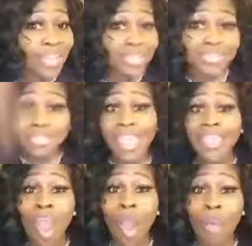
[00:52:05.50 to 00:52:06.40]
if I can
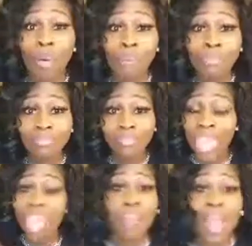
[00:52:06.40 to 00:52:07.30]
stay home.
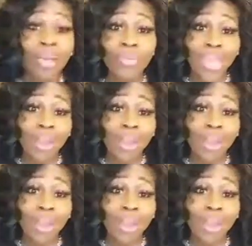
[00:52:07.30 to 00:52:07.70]
If I